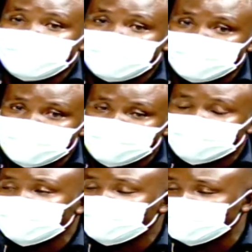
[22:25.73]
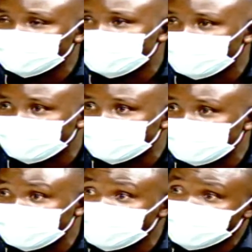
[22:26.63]
are not able to cope with
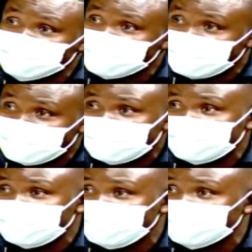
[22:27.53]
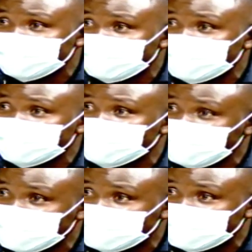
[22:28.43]
it because they're lacking even something to
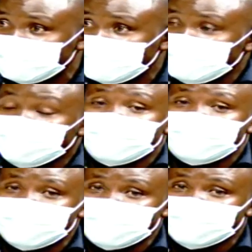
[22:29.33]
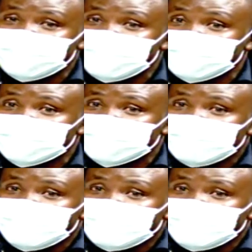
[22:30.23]
eat. But I think that